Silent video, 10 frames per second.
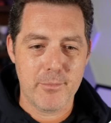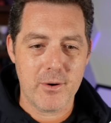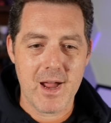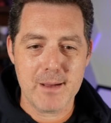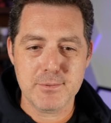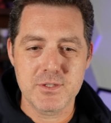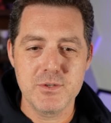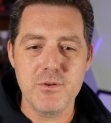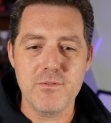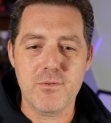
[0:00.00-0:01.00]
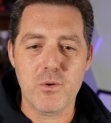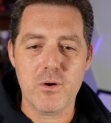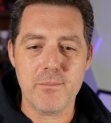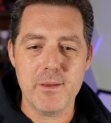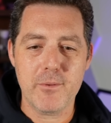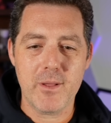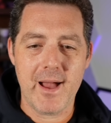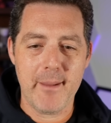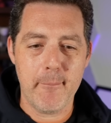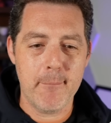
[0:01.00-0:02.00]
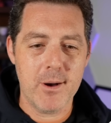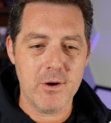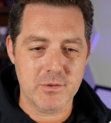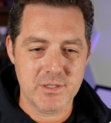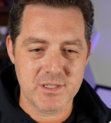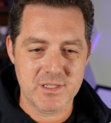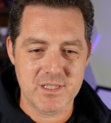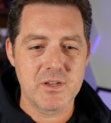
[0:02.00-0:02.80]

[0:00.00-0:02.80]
Perhaps 2 to 4 people at most.